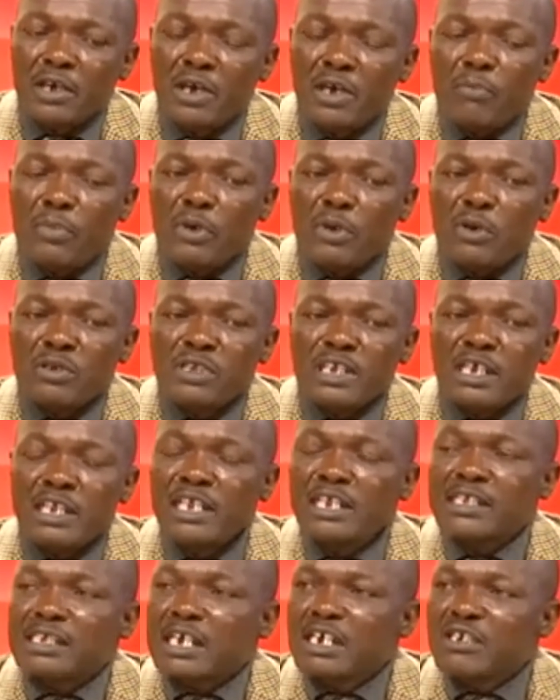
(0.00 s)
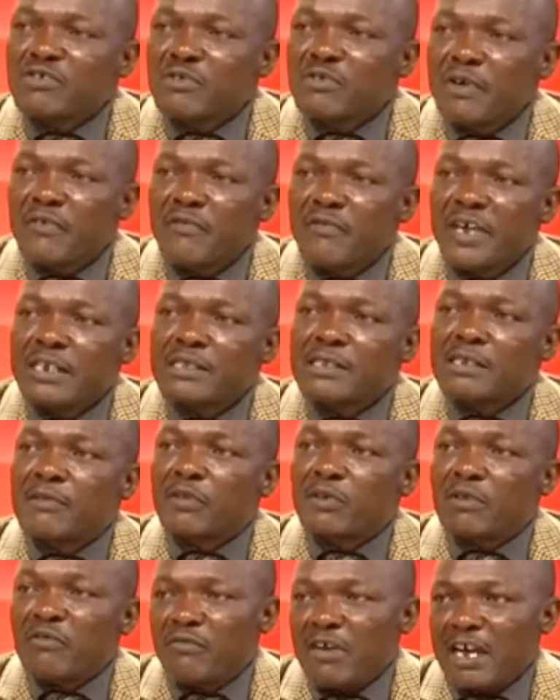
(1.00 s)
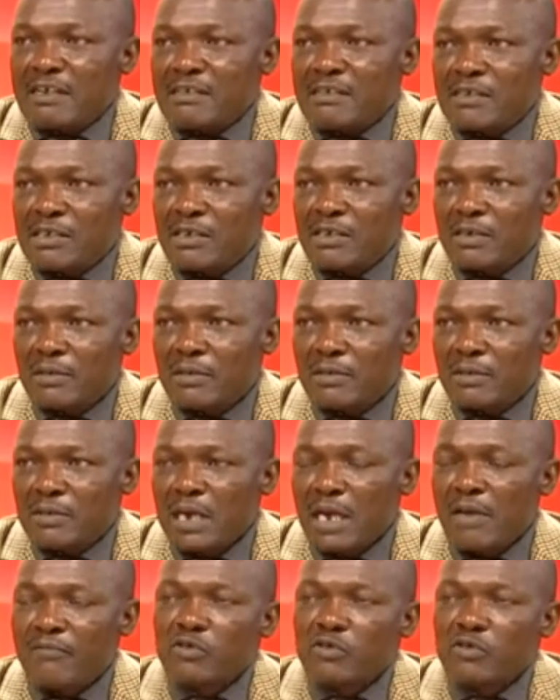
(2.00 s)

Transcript: Okay. Because in this country we've had several funds. Mm -hmm.